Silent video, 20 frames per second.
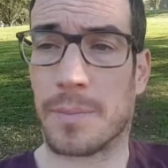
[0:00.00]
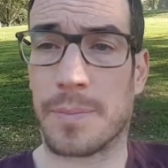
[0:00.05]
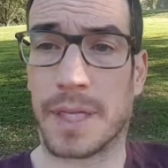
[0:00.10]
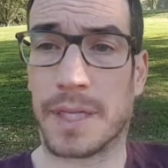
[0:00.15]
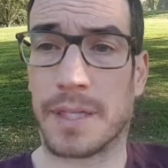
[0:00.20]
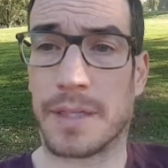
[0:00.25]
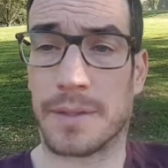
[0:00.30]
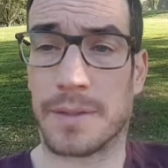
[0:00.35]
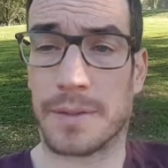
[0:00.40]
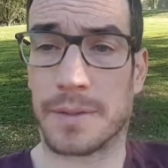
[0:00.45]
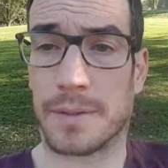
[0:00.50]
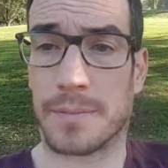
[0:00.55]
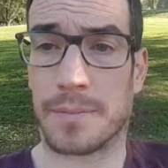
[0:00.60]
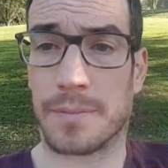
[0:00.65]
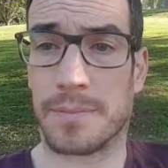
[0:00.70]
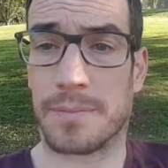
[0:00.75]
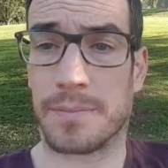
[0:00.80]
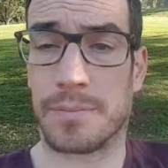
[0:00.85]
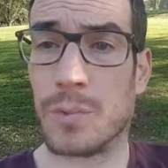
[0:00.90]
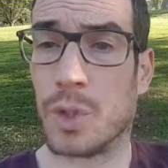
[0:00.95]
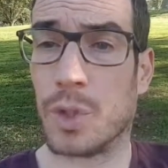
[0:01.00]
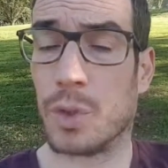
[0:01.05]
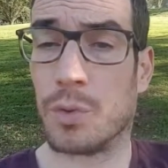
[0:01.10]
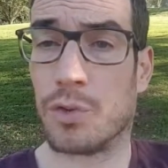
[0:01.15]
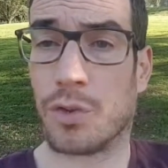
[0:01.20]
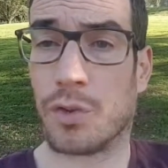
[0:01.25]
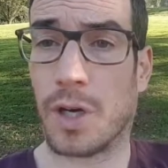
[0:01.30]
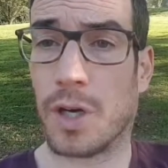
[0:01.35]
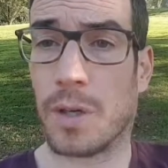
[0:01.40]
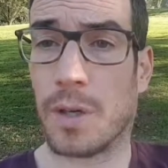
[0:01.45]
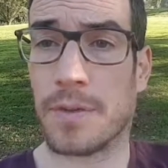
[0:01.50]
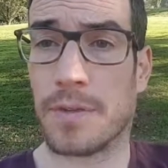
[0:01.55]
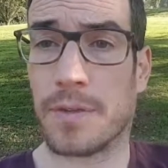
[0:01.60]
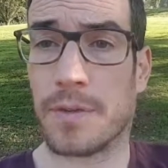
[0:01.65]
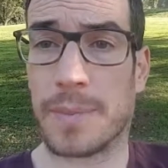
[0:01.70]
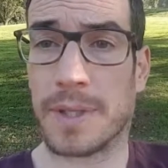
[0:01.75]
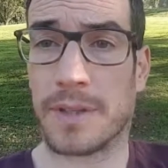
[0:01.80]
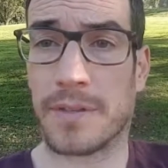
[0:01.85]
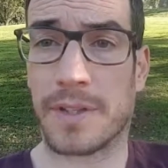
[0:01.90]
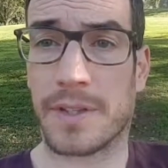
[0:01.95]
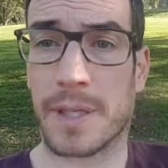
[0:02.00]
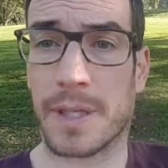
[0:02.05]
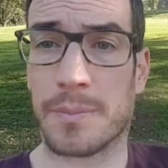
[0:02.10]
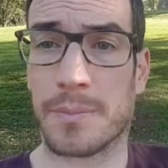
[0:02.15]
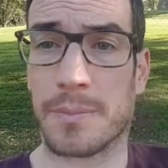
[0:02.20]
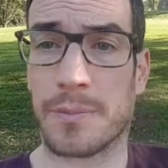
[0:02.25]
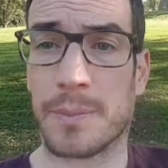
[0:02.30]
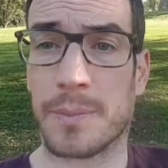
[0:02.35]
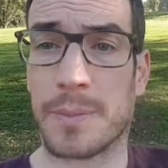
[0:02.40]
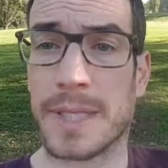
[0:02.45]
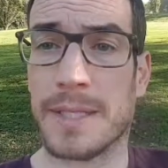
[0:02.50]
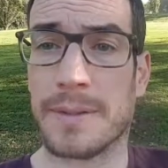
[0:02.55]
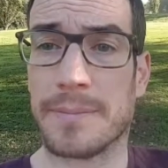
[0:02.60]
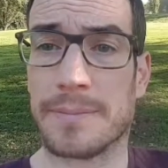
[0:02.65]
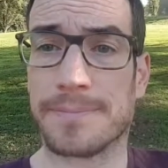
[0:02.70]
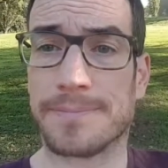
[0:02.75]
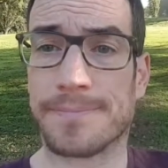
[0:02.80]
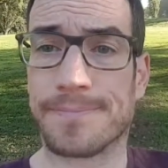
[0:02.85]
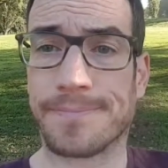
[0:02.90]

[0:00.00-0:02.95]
a big new job that's a big step for me.